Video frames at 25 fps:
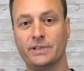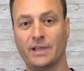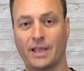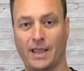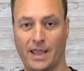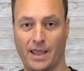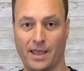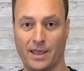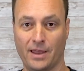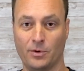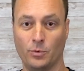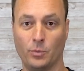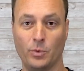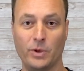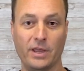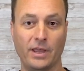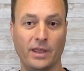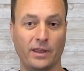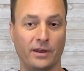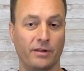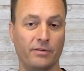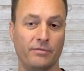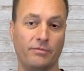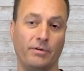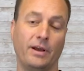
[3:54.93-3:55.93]
and we
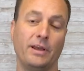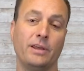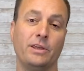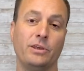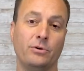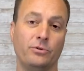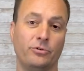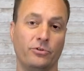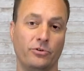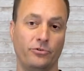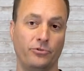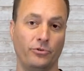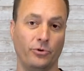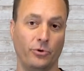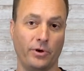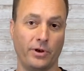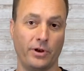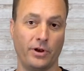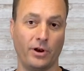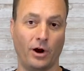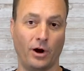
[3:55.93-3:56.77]
can invite you to join